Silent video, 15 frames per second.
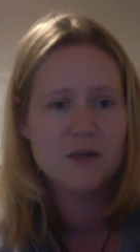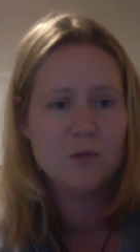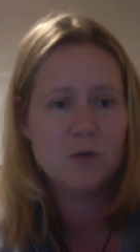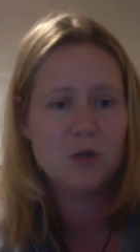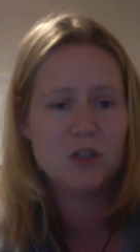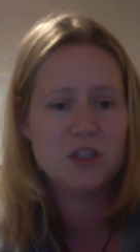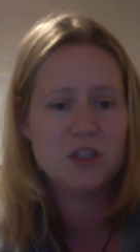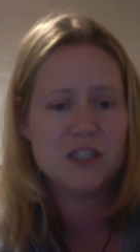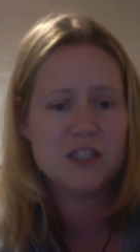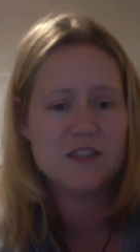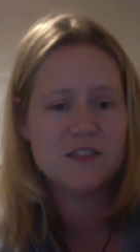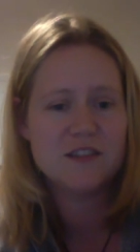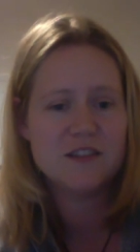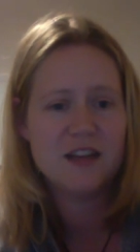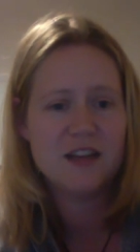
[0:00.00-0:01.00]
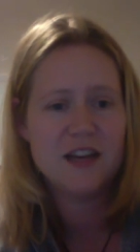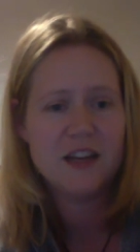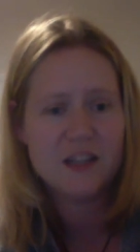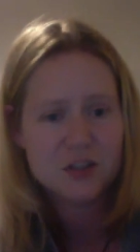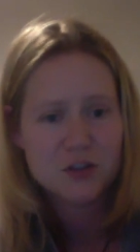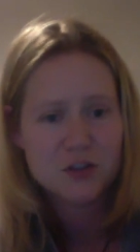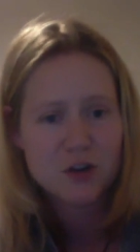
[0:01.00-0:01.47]
watching
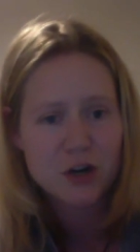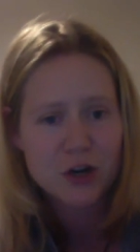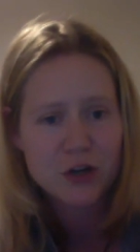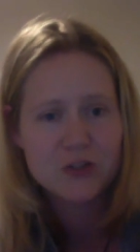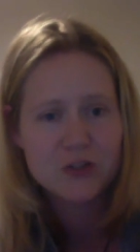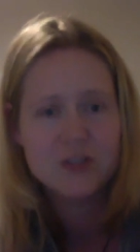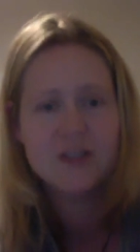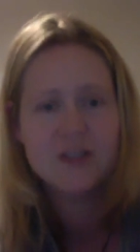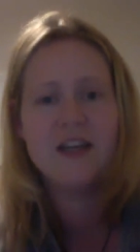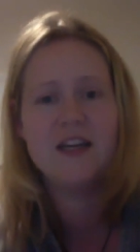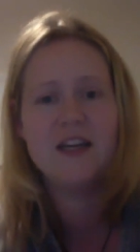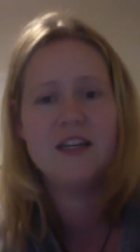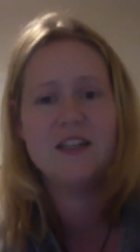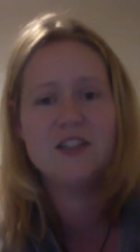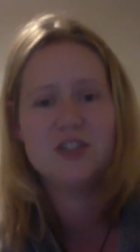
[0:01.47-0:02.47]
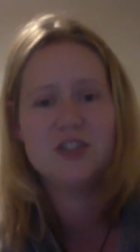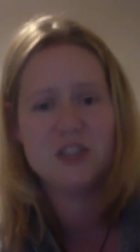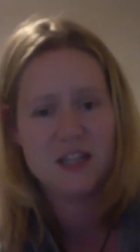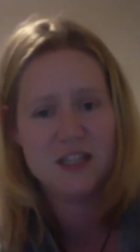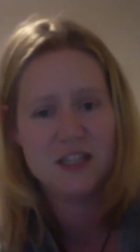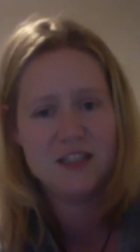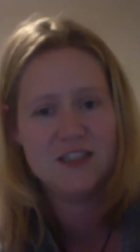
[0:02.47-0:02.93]
Ange grow, and
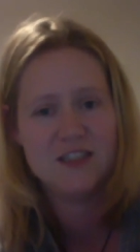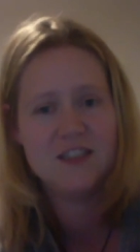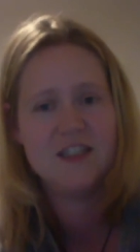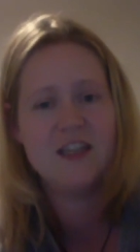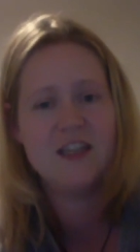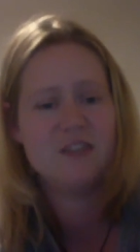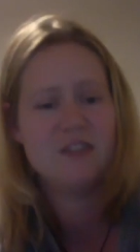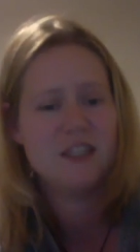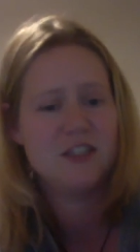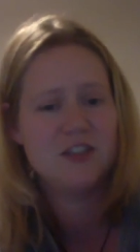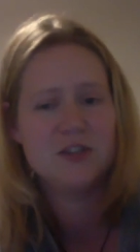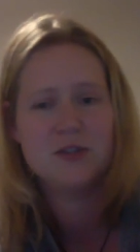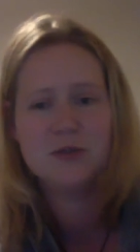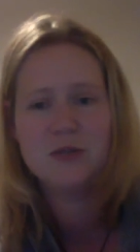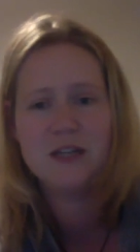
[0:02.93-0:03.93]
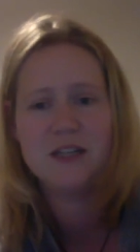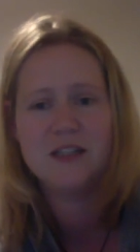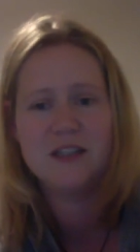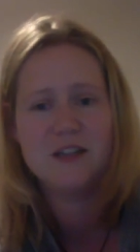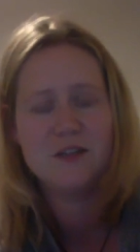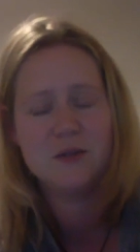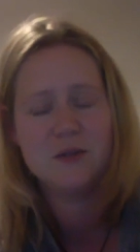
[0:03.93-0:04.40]
Charlotte and Rachel
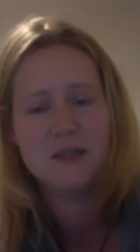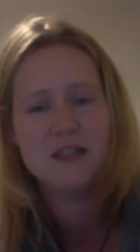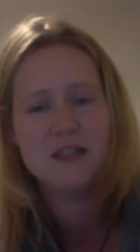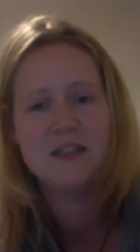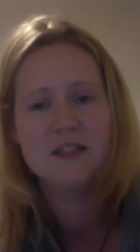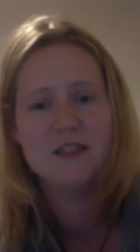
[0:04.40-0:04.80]
and everyone